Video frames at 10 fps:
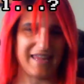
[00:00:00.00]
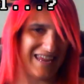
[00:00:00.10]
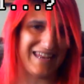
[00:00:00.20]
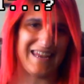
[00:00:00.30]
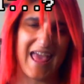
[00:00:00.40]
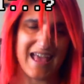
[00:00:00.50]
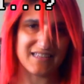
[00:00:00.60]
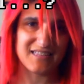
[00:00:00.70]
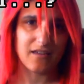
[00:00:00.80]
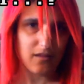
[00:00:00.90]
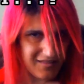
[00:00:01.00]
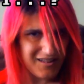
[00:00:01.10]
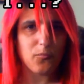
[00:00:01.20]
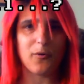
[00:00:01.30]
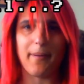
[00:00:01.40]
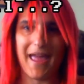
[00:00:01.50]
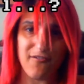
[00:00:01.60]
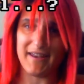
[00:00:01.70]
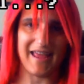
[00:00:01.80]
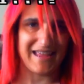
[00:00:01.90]
Eden-esque, a little more
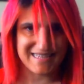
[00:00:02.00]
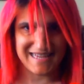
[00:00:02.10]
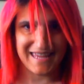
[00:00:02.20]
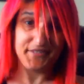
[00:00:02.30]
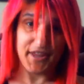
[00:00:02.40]
paradisey,